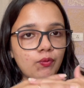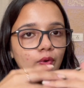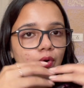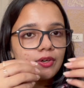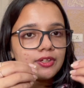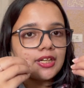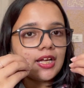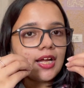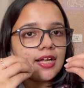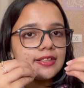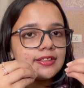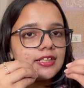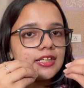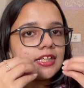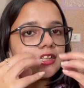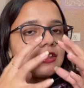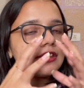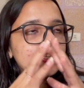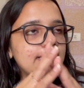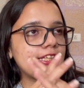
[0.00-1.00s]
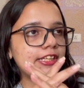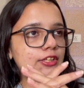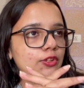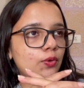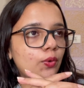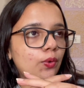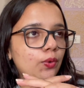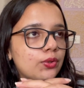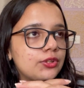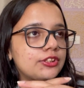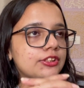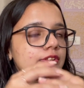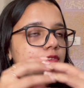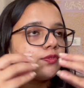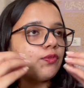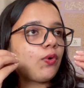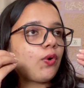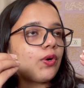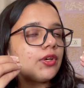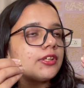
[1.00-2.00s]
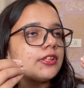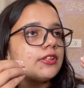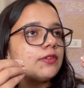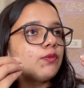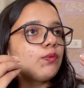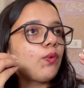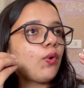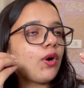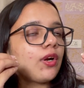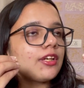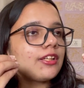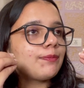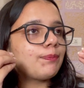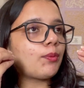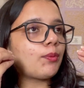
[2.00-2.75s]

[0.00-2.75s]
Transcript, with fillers: what are their key goals what what